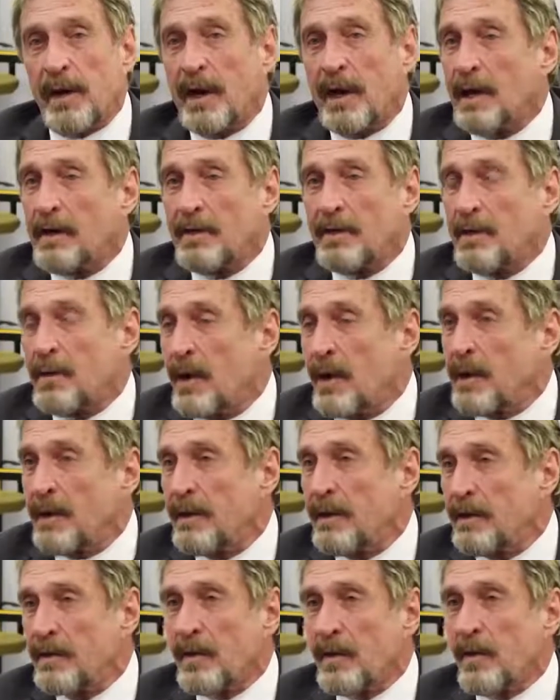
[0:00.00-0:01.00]
I can't do
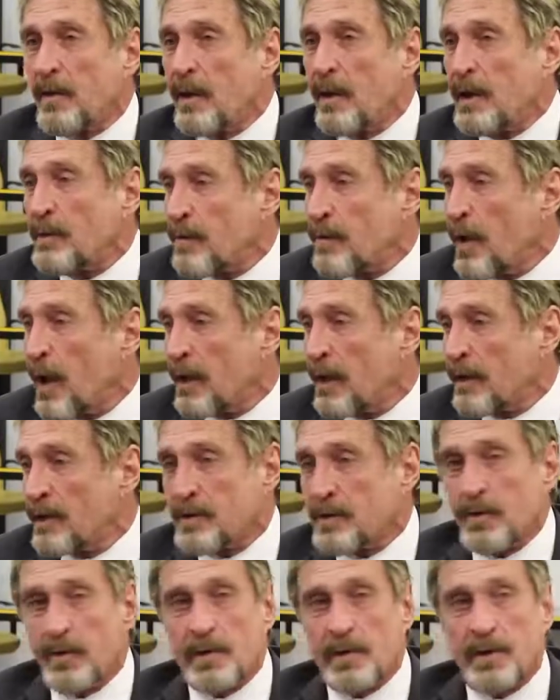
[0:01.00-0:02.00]
anything to create
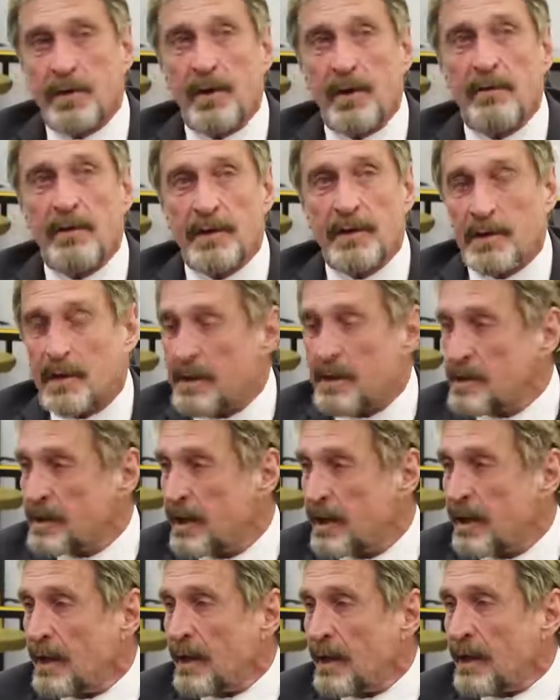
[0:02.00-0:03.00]
products or services